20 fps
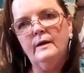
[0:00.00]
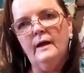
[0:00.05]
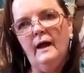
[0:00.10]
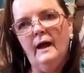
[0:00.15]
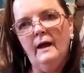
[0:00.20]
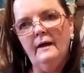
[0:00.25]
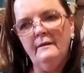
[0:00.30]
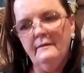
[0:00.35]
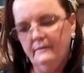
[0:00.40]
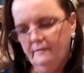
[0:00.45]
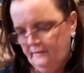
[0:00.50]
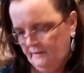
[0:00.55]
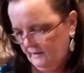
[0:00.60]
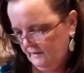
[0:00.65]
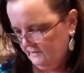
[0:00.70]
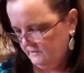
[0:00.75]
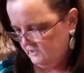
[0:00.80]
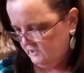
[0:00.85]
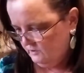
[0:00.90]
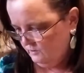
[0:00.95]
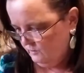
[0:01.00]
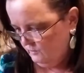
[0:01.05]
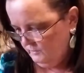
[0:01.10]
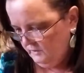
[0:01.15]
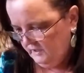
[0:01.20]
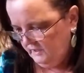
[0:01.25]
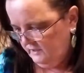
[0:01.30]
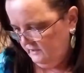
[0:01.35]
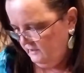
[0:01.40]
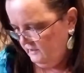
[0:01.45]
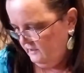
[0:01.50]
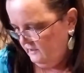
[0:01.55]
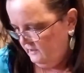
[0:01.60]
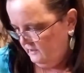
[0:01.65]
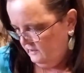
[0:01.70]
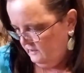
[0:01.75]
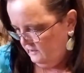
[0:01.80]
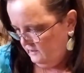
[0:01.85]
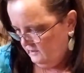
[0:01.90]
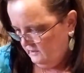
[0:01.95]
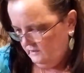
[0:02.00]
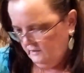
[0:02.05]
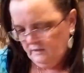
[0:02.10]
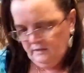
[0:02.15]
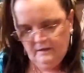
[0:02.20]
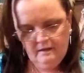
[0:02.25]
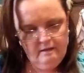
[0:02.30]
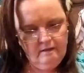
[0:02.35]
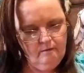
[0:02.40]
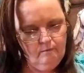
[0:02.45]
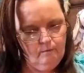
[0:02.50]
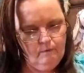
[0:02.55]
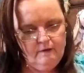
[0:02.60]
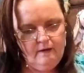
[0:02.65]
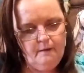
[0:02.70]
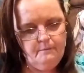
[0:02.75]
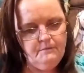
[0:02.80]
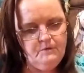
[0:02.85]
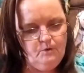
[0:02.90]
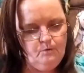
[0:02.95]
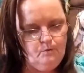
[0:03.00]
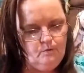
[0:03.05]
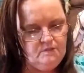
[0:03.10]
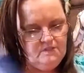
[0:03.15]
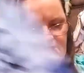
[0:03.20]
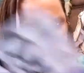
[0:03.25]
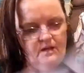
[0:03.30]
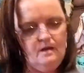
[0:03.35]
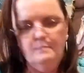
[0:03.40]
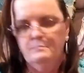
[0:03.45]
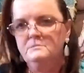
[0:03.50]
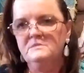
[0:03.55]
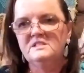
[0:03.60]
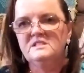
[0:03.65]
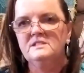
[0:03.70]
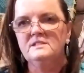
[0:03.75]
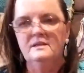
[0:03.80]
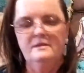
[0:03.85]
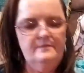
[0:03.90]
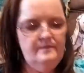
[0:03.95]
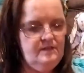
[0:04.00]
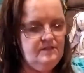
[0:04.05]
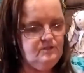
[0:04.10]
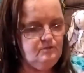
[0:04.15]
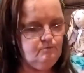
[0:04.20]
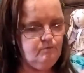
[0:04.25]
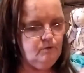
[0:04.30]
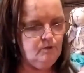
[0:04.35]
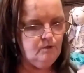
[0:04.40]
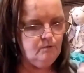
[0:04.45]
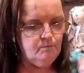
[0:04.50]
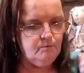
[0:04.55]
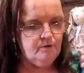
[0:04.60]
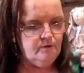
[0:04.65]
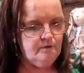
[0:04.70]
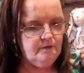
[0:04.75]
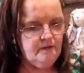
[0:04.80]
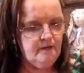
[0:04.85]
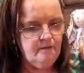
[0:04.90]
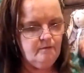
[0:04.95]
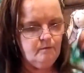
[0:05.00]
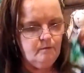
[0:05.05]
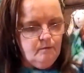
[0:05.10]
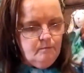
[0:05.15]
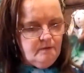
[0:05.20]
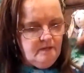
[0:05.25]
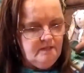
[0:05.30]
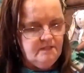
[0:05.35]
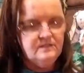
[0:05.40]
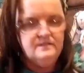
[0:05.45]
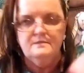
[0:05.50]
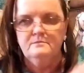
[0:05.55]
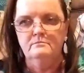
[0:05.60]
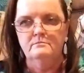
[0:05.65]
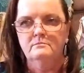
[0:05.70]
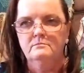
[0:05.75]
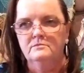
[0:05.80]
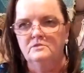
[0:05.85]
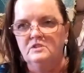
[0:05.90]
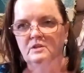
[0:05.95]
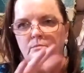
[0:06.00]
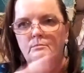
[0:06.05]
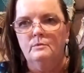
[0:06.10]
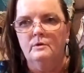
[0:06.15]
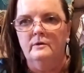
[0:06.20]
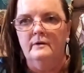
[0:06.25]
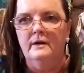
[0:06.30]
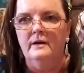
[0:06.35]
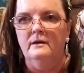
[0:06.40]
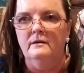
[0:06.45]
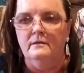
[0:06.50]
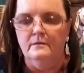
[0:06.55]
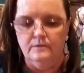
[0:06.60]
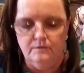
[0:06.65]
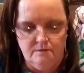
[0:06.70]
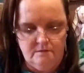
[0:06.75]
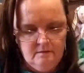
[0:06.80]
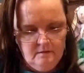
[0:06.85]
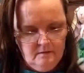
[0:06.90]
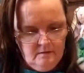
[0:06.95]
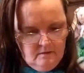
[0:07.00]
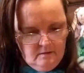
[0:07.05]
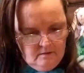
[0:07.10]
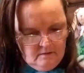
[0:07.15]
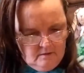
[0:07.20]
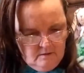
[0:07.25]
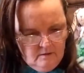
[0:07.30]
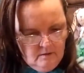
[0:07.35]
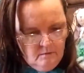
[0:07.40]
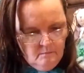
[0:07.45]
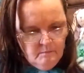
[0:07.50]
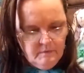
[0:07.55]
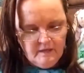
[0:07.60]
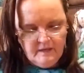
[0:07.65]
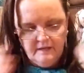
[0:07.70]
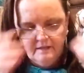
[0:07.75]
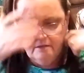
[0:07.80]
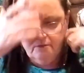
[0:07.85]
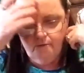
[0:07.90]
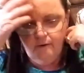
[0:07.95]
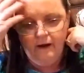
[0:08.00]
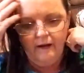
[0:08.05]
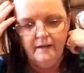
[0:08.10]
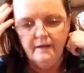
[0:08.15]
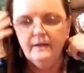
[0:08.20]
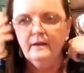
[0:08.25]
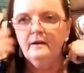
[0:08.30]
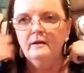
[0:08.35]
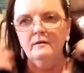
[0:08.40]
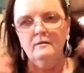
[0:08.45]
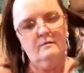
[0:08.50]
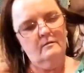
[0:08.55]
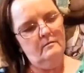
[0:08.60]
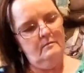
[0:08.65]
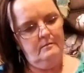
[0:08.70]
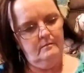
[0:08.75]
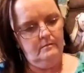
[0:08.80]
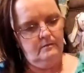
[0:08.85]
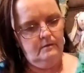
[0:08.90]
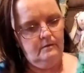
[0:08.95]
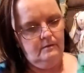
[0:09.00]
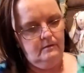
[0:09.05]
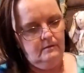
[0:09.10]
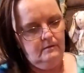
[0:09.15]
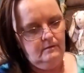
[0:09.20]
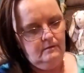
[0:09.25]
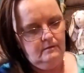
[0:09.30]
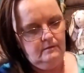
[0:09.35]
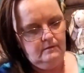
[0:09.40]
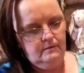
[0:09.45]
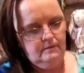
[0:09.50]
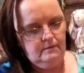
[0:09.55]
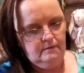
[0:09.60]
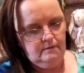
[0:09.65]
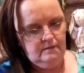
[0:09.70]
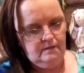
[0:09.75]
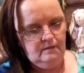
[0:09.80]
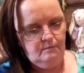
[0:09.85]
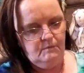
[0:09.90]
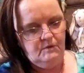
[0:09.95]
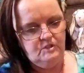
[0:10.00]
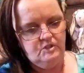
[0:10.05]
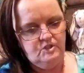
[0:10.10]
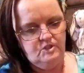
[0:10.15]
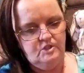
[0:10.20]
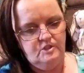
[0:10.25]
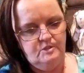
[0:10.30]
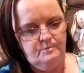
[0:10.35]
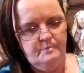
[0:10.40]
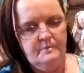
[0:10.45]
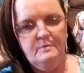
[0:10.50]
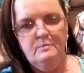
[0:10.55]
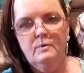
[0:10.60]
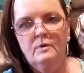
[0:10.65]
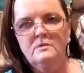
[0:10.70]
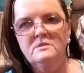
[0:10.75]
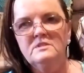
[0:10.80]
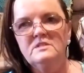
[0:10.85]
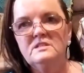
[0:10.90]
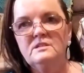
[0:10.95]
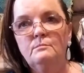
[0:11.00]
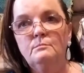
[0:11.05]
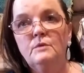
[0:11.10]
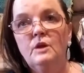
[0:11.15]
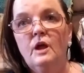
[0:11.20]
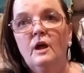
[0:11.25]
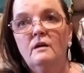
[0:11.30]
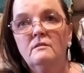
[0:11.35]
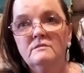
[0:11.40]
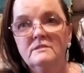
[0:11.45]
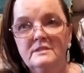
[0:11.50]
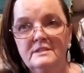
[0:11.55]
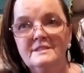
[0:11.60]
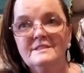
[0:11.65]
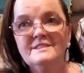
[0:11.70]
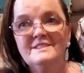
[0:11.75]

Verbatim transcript: cat, that's normally when I'm doing something in this room or another room, he's somewhere else. But he's right here. He must just be wanting some lovin'.